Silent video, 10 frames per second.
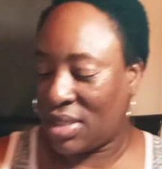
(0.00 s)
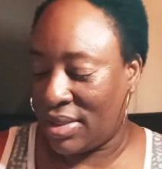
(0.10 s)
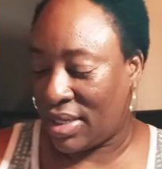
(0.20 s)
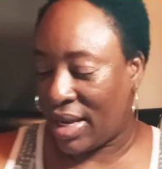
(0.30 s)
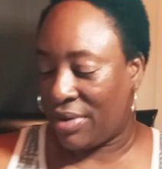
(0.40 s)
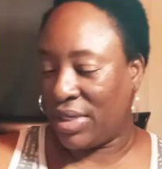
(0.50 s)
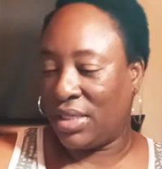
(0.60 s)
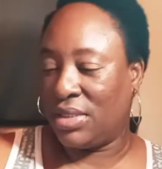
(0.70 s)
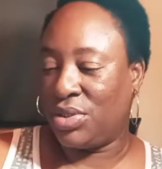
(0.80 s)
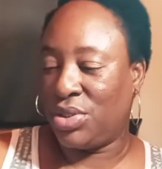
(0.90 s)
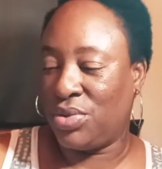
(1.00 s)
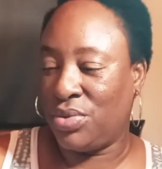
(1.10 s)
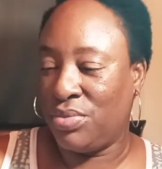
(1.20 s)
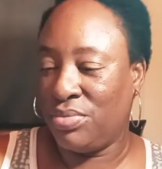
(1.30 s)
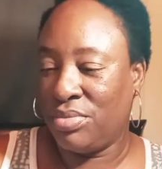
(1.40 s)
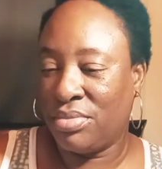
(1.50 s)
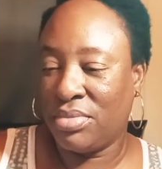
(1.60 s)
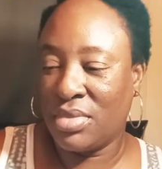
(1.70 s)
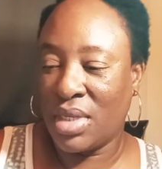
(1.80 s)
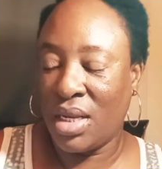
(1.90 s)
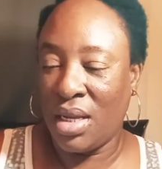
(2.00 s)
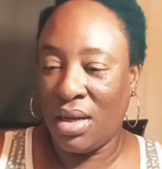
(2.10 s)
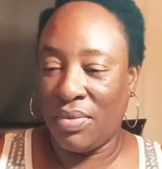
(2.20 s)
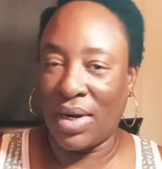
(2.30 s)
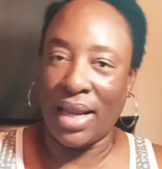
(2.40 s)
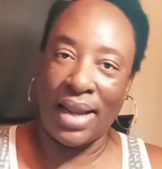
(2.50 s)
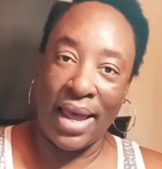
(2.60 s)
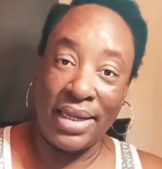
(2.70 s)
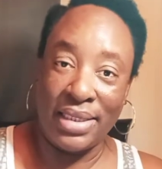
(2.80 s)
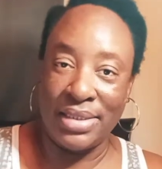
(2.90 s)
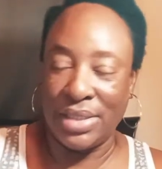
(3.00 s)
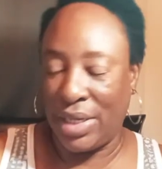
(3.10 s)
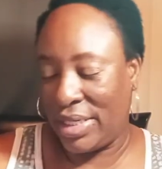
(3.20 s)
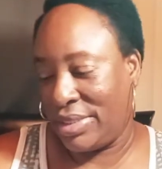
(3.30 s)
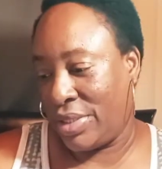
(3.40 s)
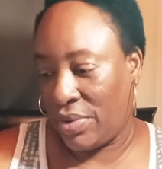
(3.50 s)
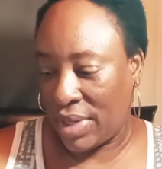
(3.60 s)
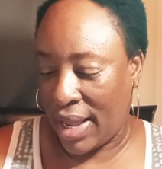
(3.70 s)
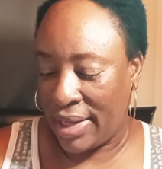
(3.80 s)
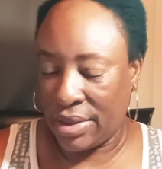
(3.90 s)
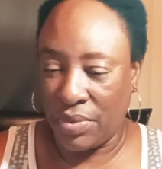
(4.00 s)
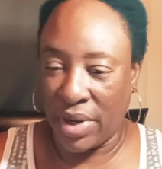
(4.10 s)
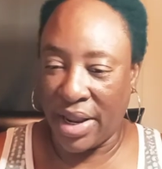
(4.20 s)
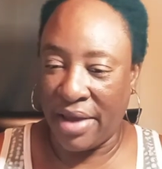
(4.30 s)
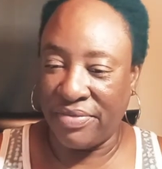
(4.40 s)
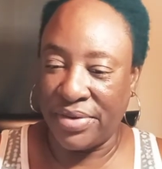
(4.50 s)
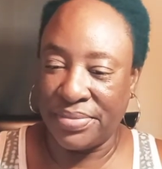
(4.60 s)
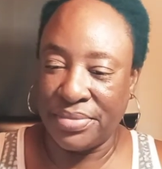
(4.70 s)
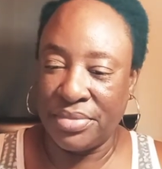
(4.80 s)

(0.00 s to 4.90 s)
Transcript: And then I'll get into what I like and don't like or what have you.